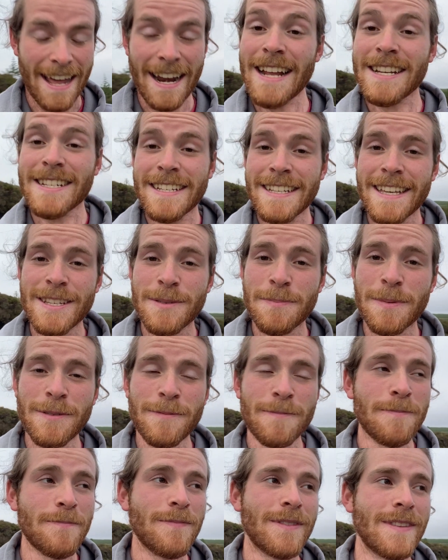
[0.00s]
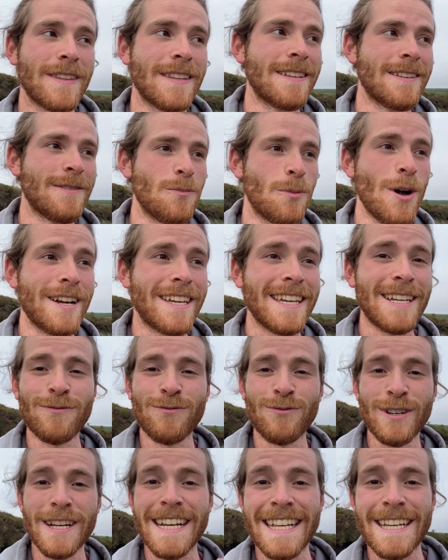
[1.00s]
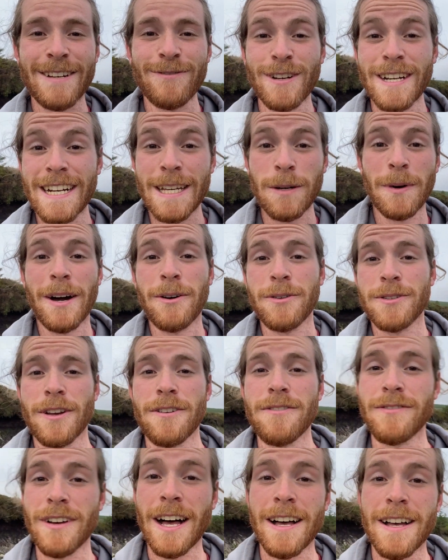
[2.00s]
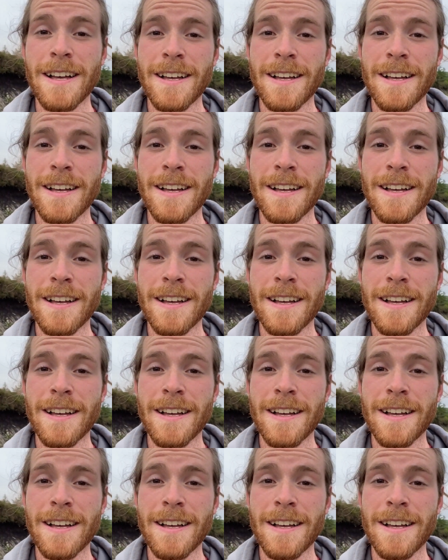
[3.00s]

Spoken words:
actually, it's been working really, really well so far,